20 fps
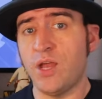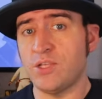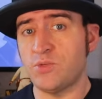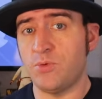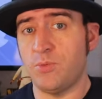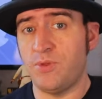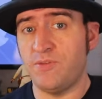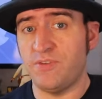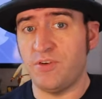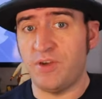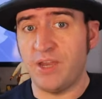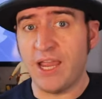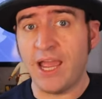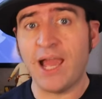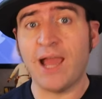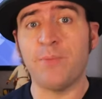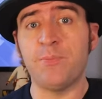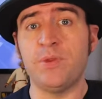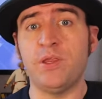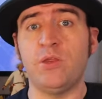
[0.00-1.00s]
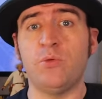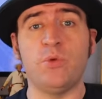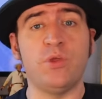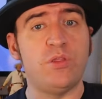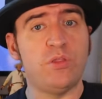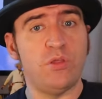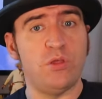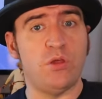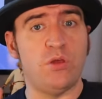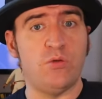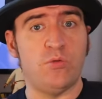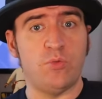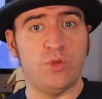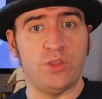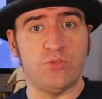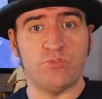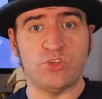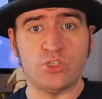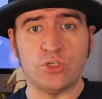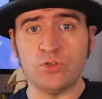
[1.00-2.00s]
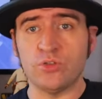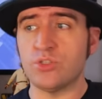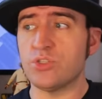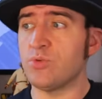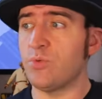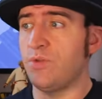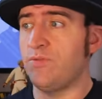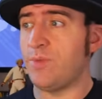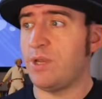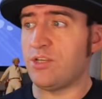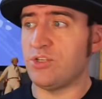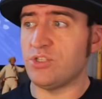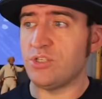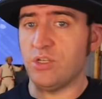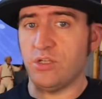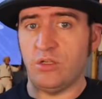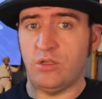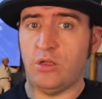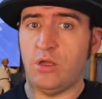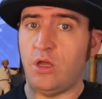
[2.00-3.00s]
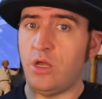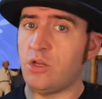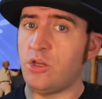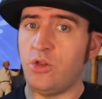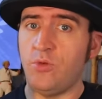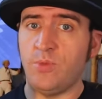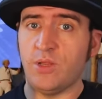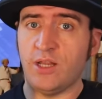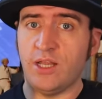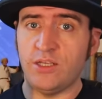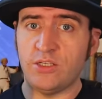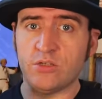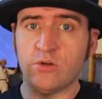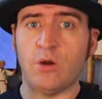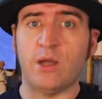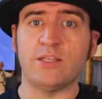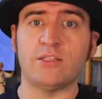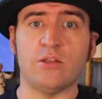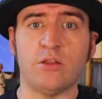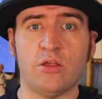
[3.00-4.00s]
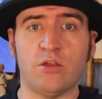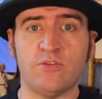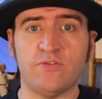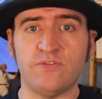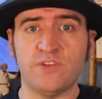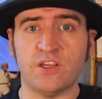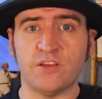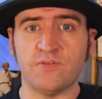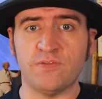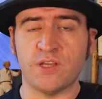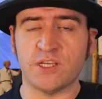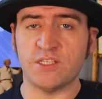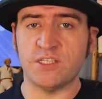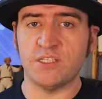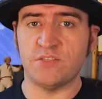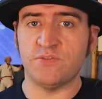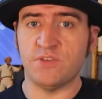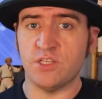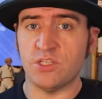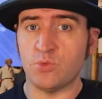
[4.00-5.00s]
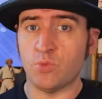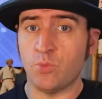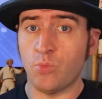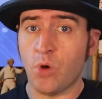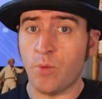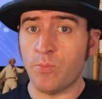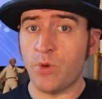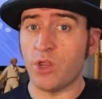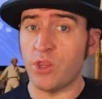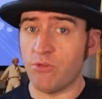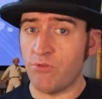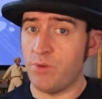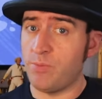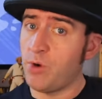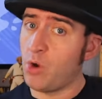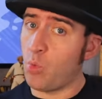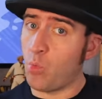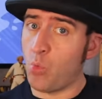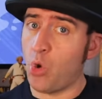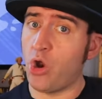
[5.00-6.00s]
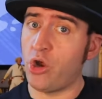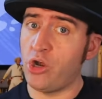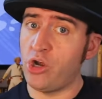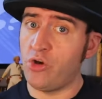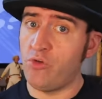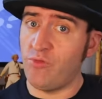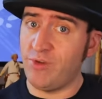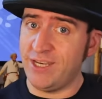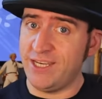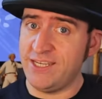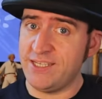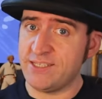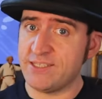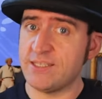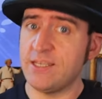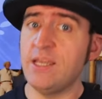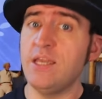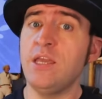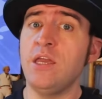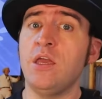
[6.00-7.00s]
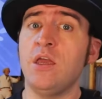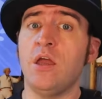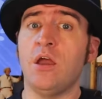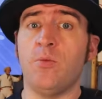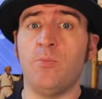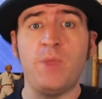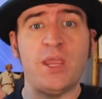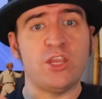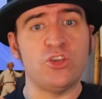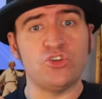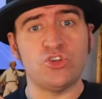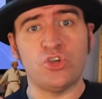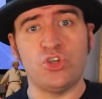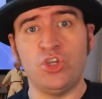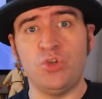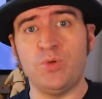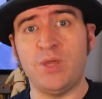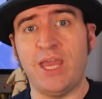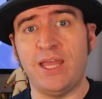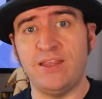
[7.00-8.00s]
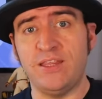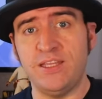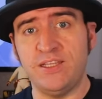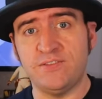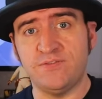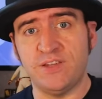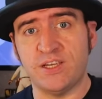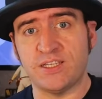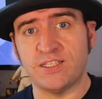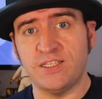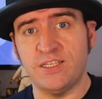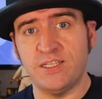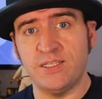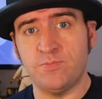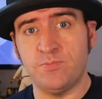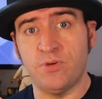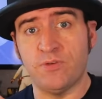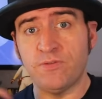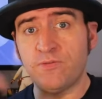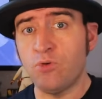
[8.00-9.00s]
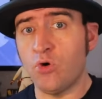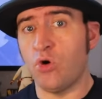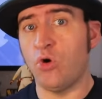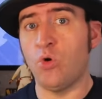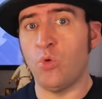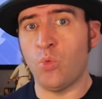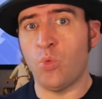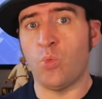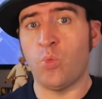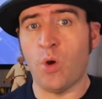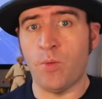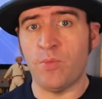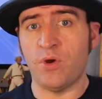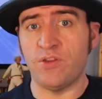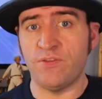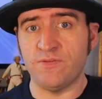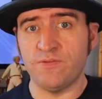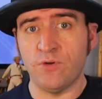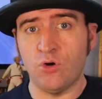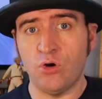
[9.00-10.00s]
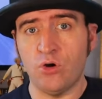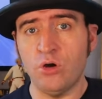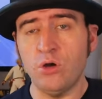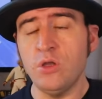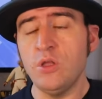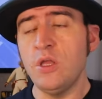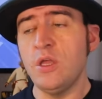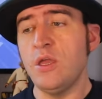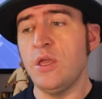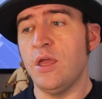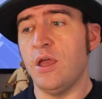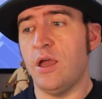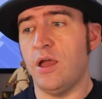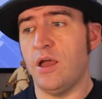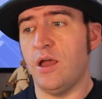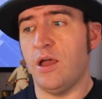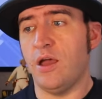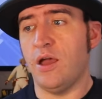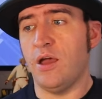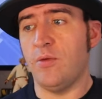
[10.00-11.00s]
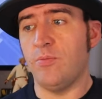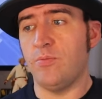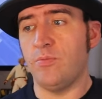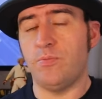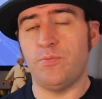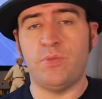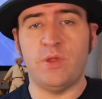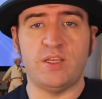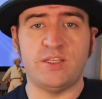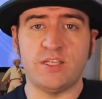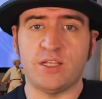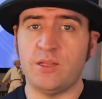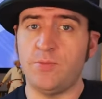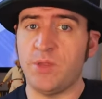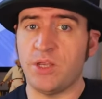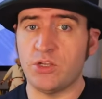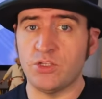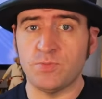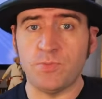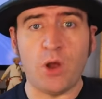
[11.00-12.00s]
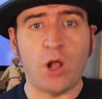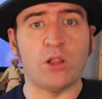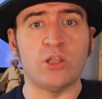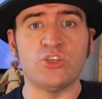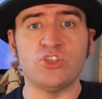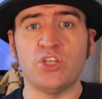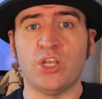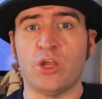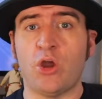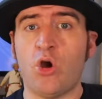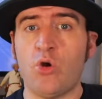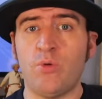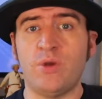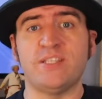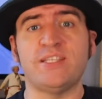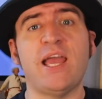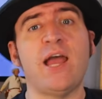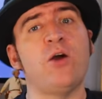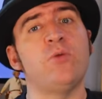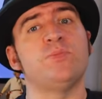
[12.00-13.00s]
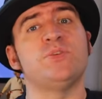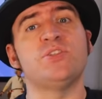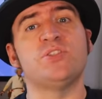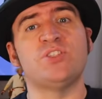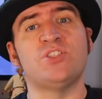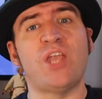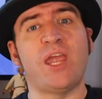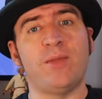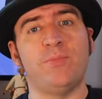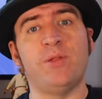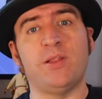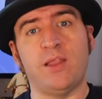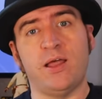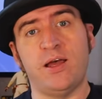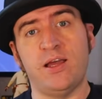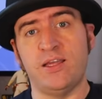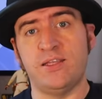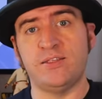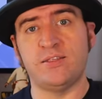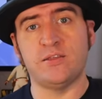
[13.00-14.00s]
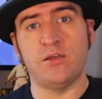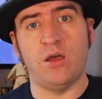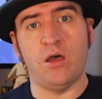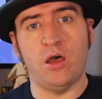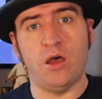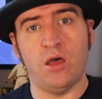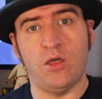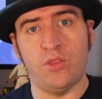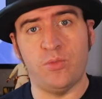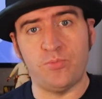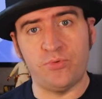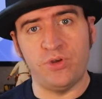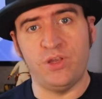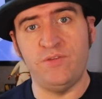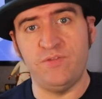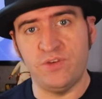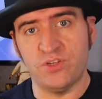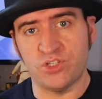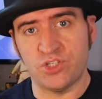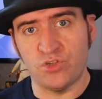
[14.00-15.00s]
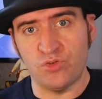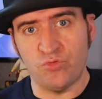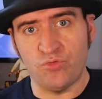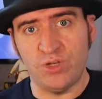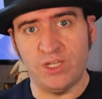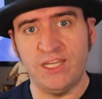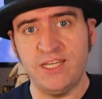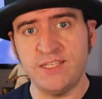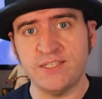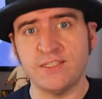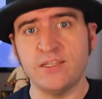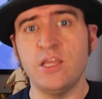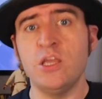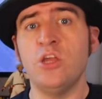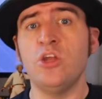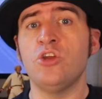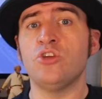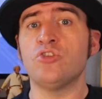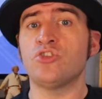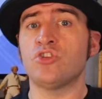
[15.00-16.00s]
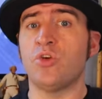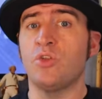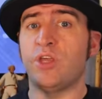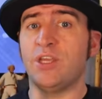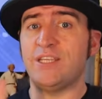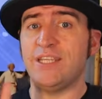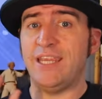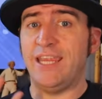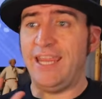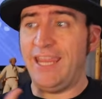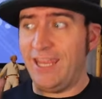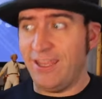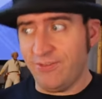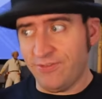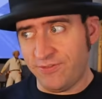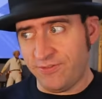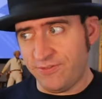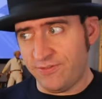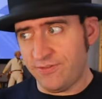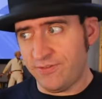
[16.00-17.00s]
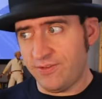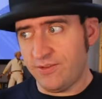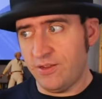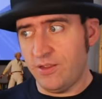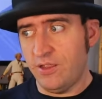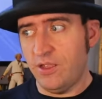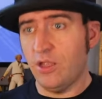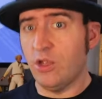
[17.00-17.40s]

guys will be very happy with the results. We've managed to accumulate quite a lot of fixes for this 1.3.1 release. Making sure you get these fixes before 1.4, basically because polishing always helps stabilize the previous release, so that if,